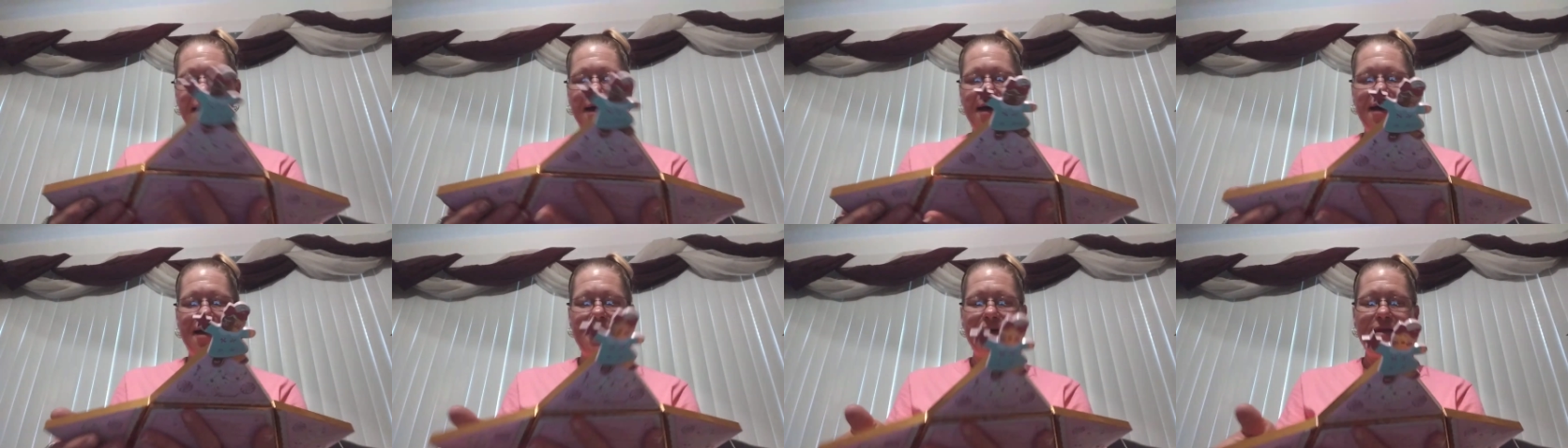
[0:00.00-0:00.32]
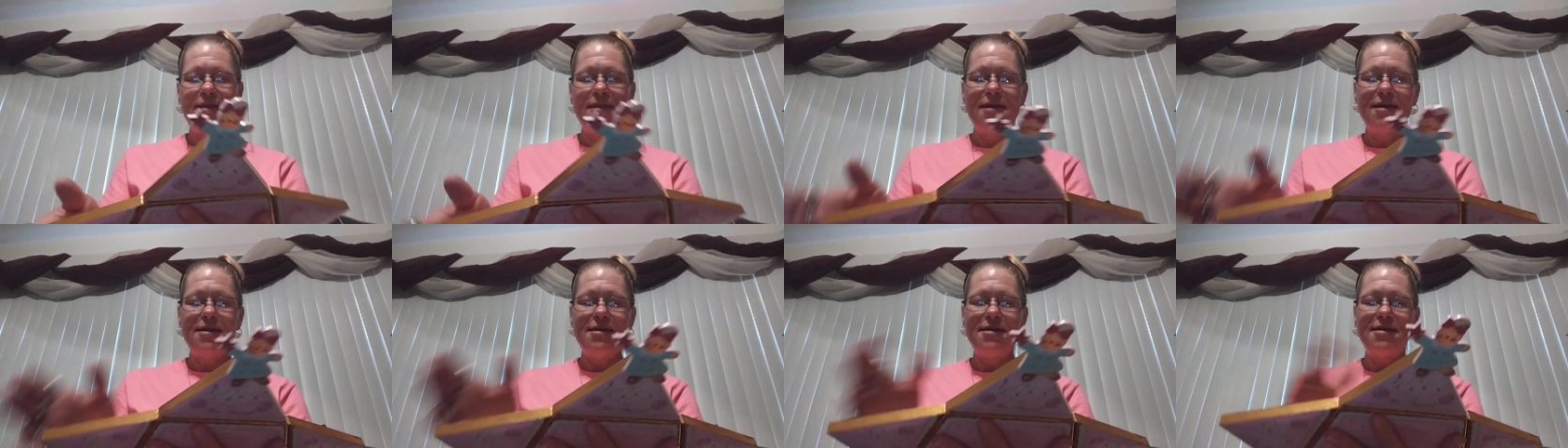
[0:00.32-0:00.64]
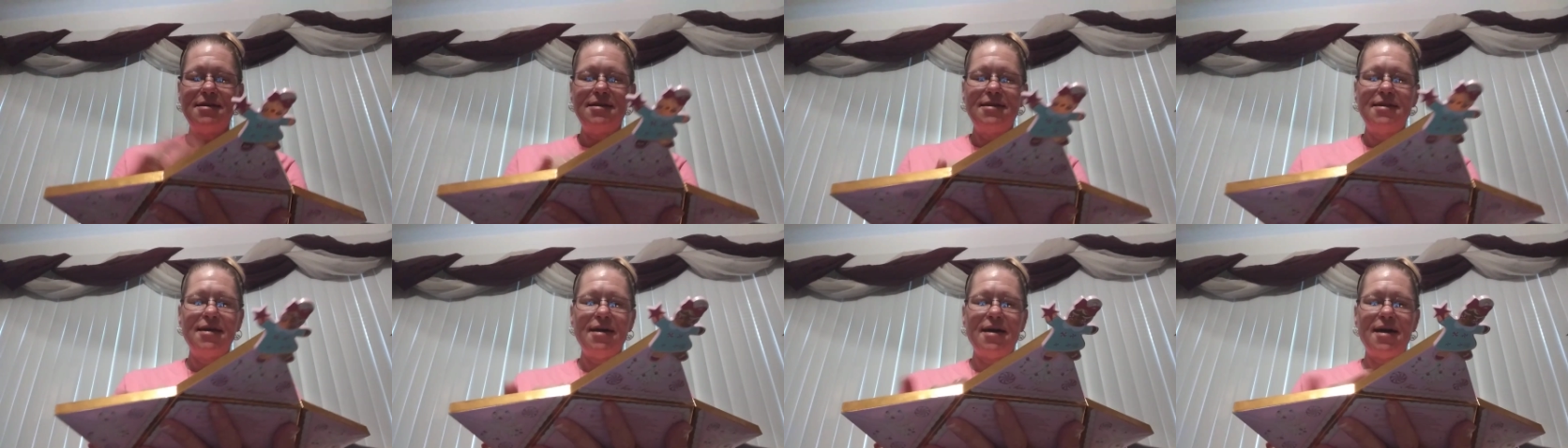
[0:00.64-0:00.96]
and then
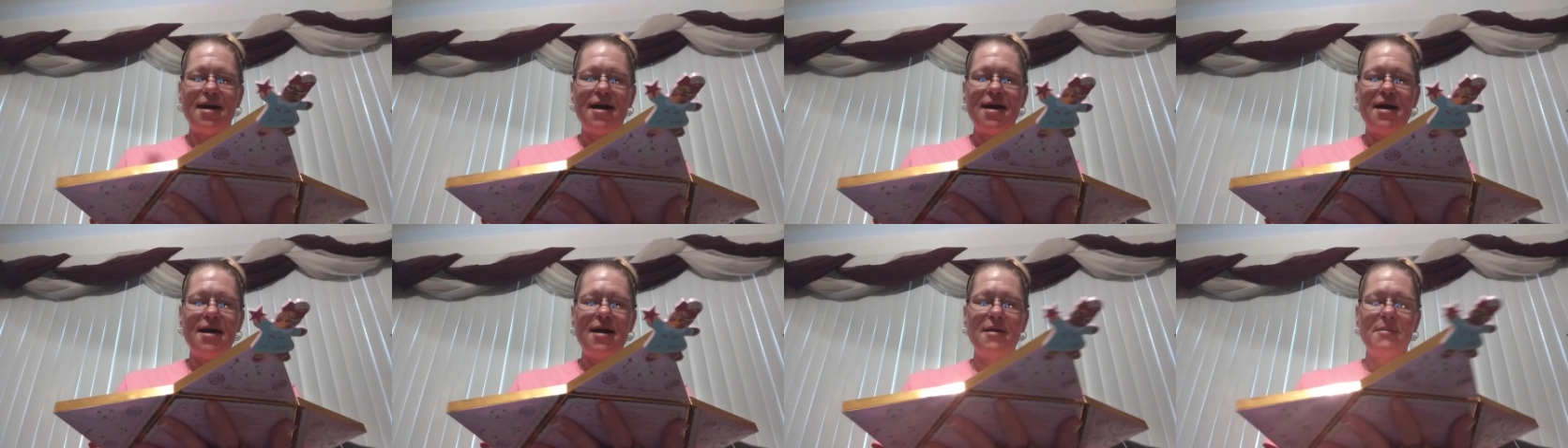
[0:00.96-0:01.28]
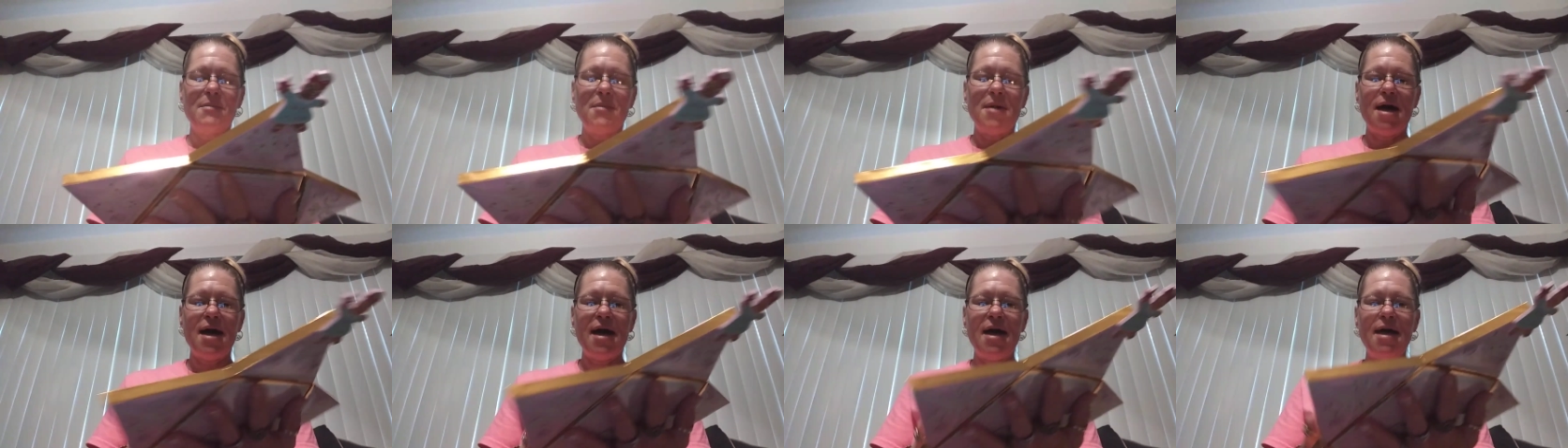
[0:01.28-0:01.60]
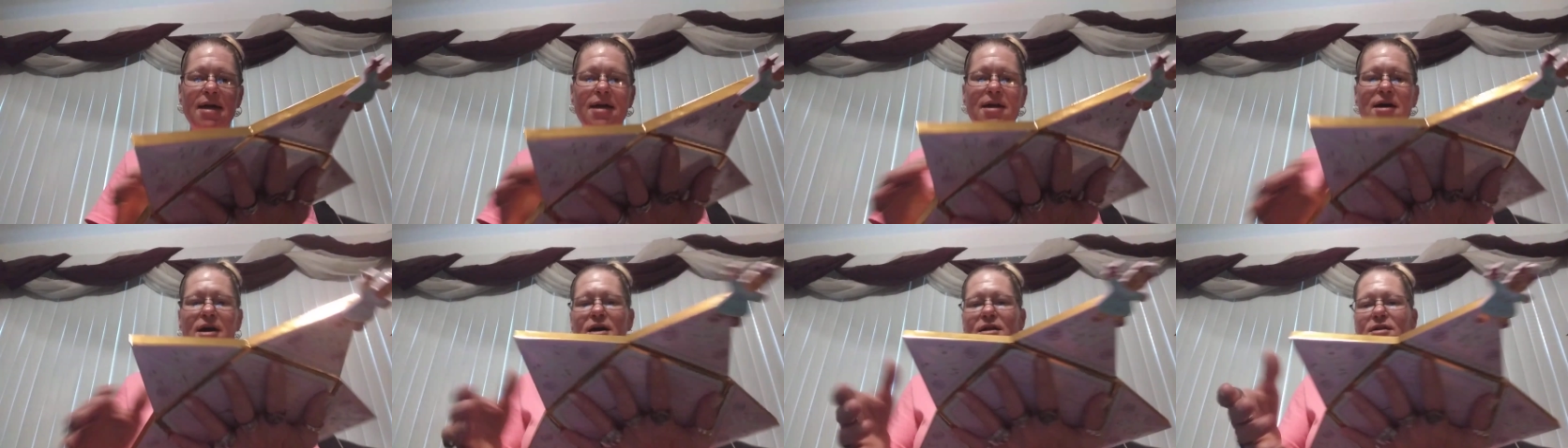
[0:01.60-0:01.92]
the um, eye
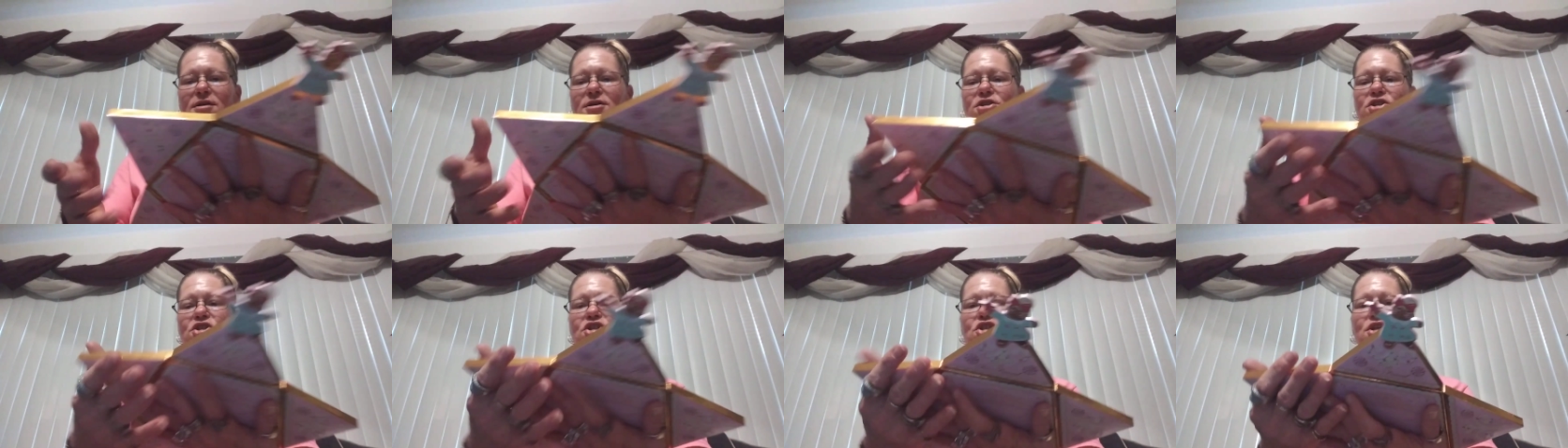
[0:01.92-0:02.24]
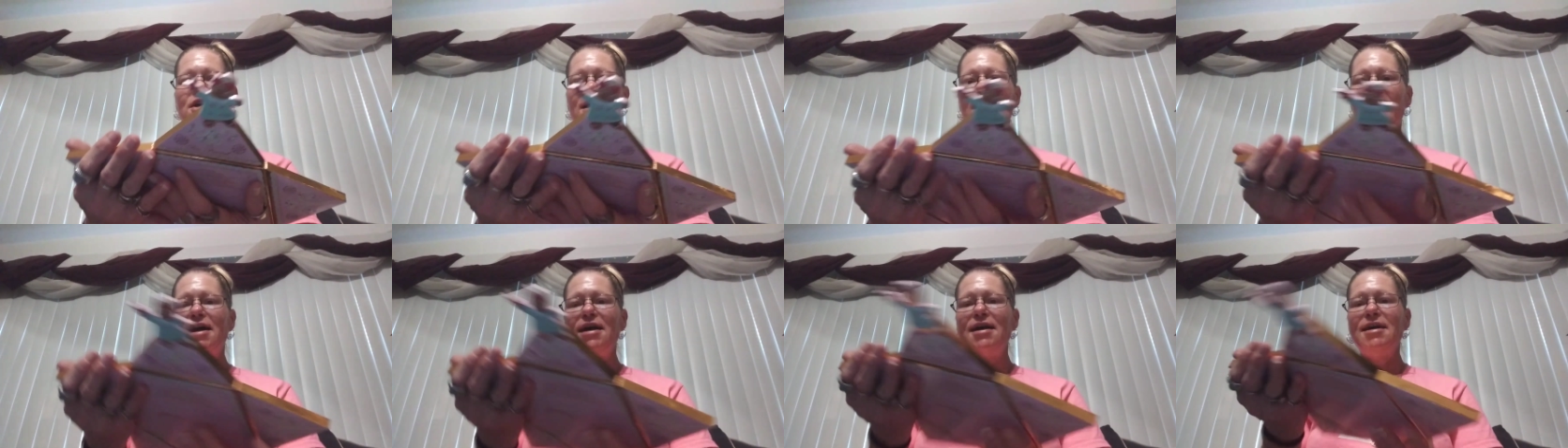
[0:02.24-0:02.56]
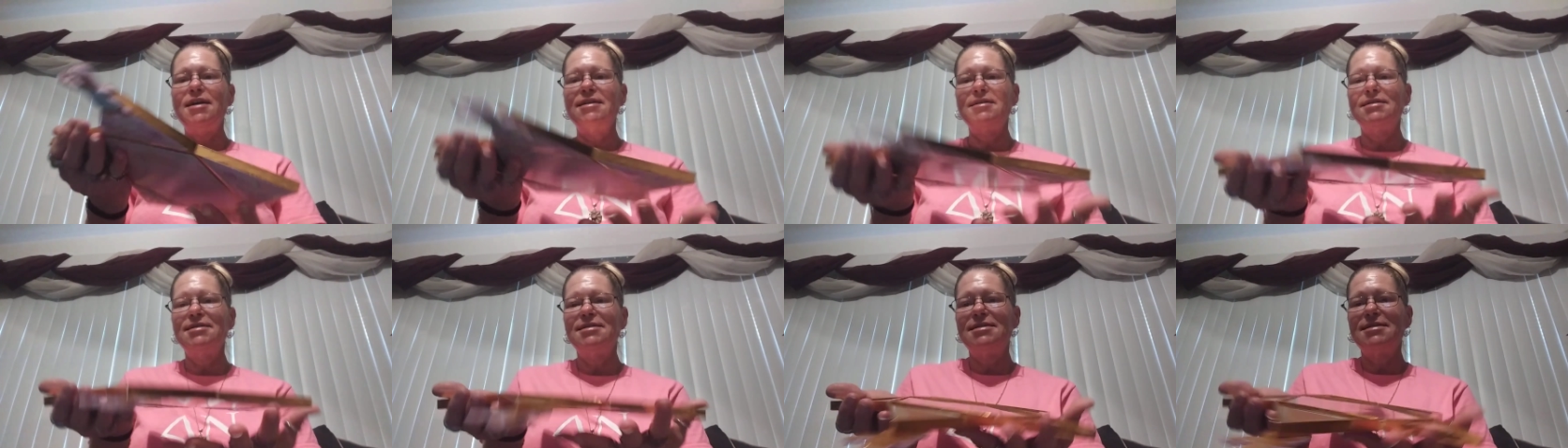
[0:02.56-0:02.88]
color
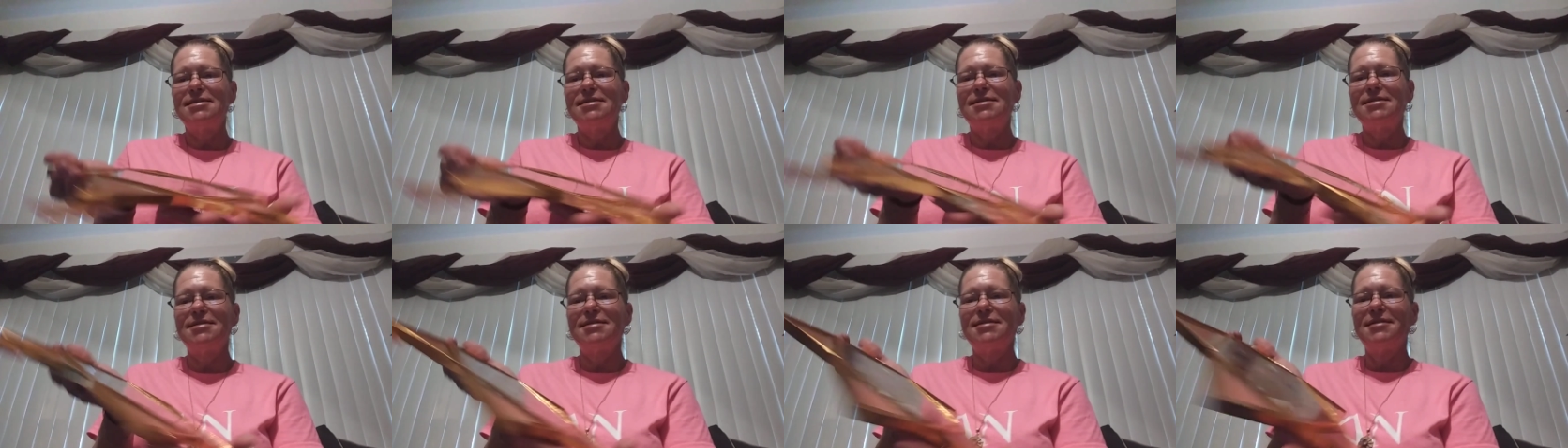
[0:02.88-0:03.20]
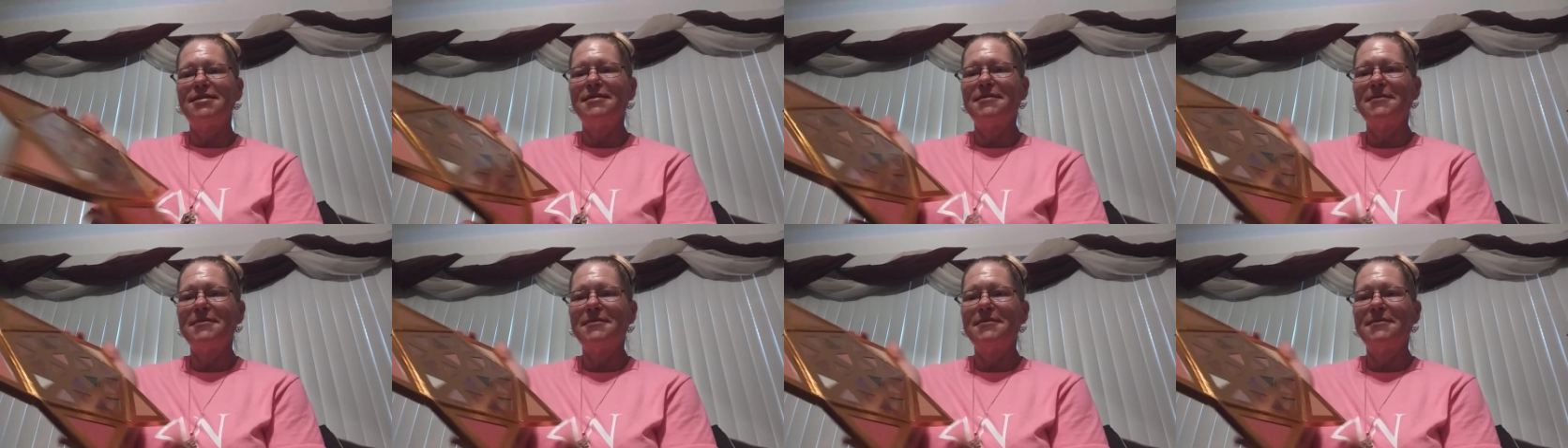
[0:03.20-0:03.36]
shades.